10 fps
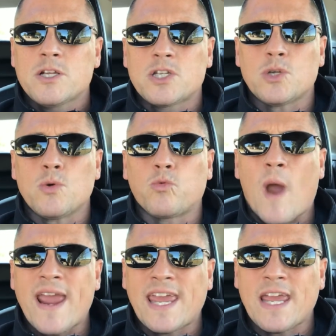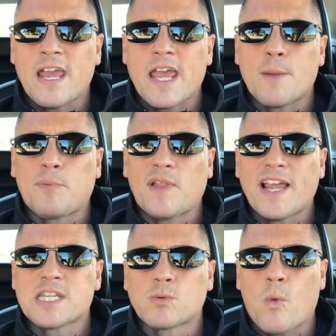to ranking in a
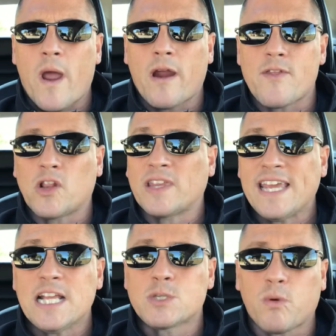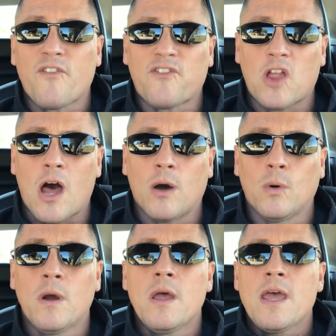place where the leads will flow